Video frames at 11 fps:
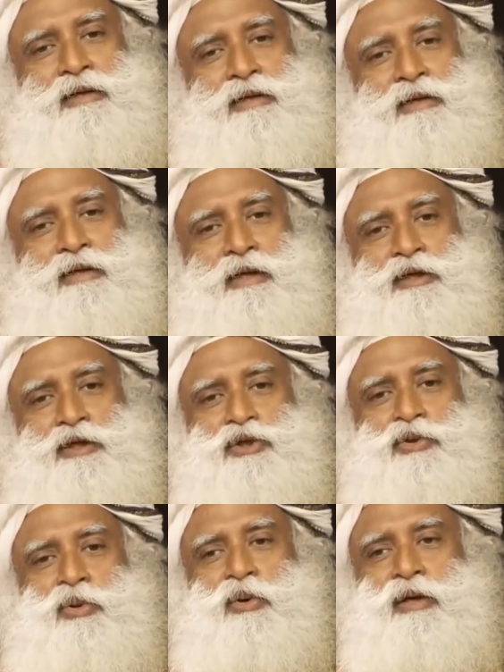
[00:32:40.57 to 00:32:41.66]
It is
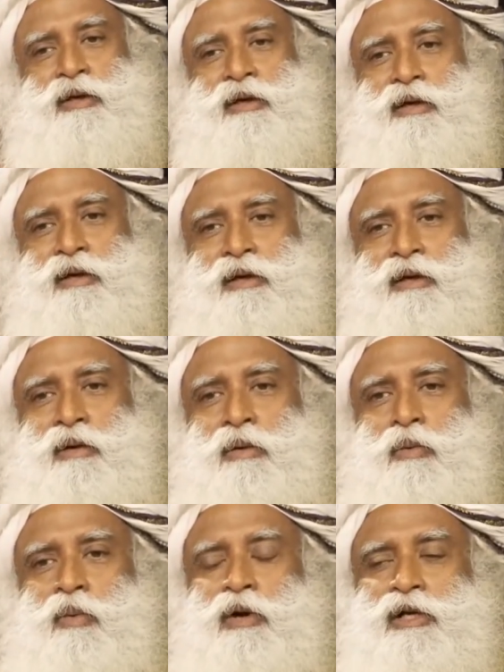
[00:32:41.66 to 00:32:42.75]
showing
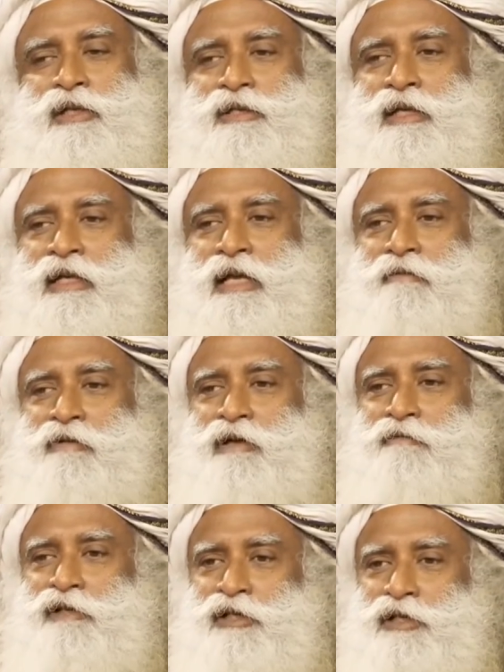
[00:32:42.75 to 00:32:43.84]
what is the level
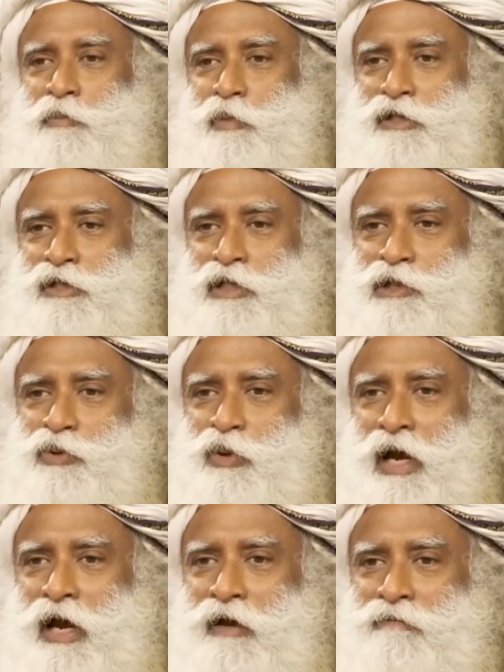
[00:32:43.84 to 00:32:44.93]
of discrepancy you
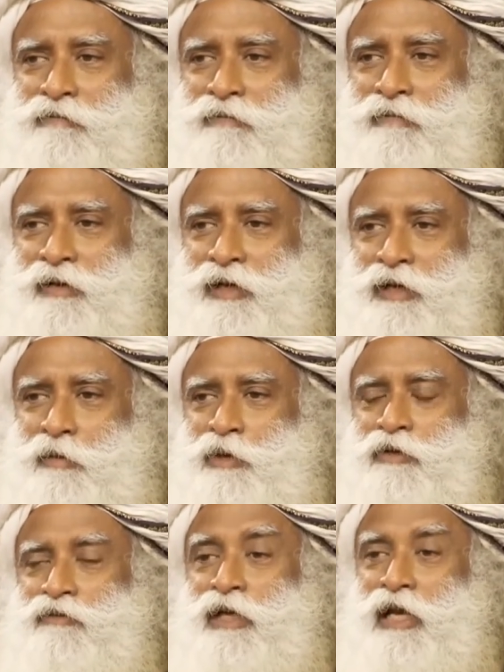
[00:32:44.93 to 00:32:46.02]
have
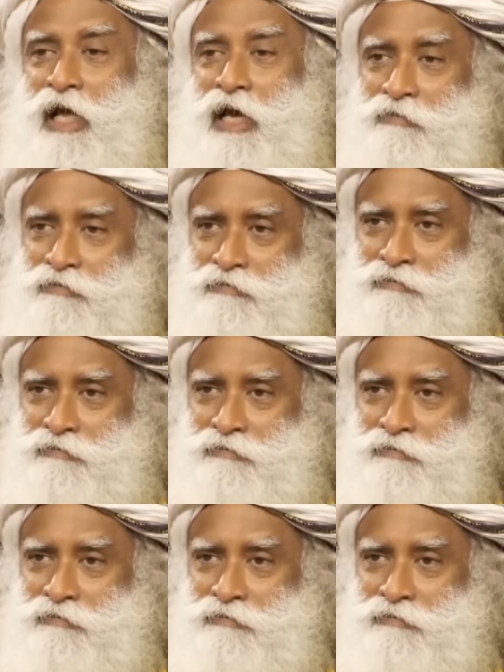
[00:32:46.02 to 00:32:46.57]
between life